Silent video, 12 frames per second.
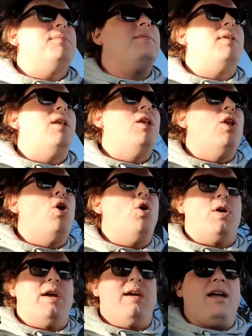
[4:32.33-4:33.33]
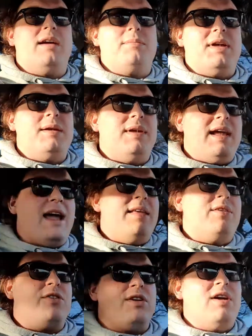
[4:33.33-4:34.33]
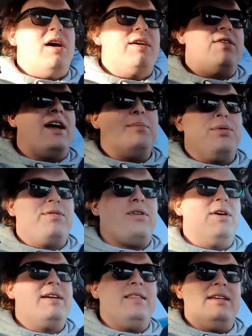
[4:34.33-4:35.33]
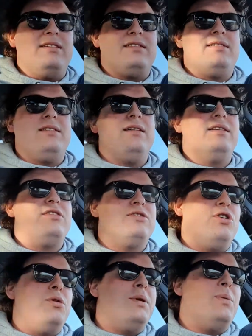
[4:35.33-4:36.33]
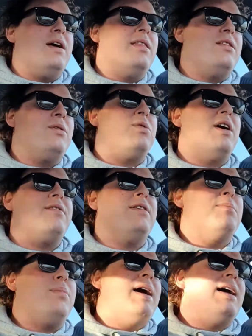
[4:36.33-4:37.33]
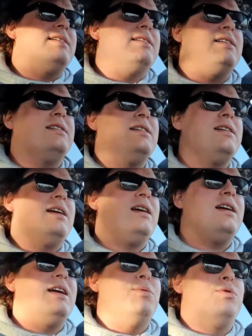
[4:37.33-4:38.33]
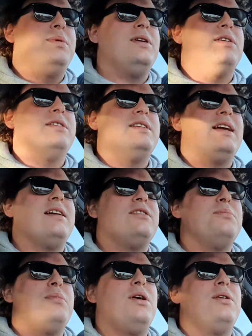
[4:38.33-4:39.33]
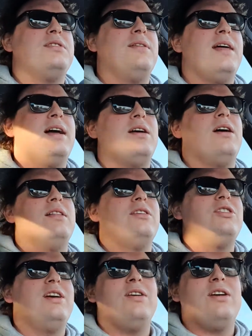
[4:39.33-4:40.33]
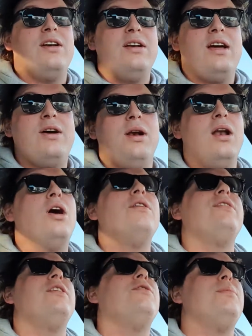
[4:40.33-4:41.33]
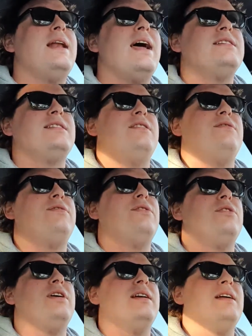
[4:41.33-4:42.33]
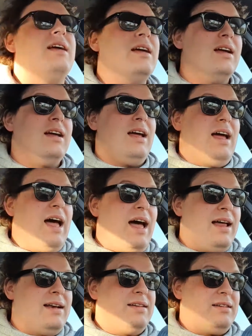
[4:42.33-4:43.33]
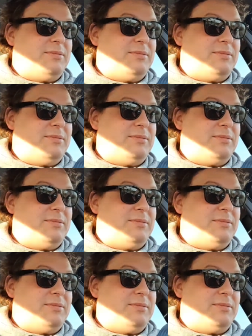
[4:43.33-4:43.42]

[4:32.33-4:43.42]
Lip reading: look at maybe getting the Granada out, providing this stormy weather that we're having passes. It would be nice to get some miles on that car this year, and I know a lot of you have been asking for it, and